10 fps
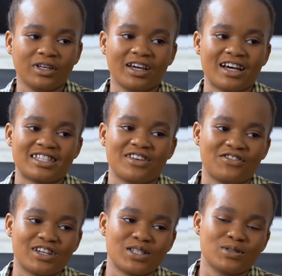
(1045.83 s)
we as her
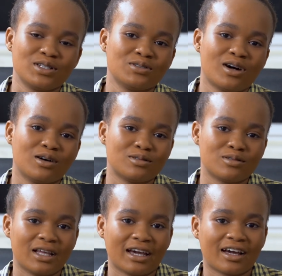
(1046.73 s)
friends, we didn't know how
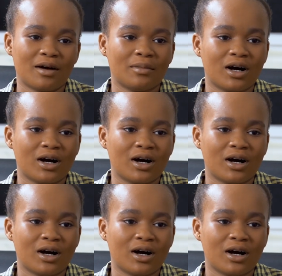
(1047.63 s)
to like come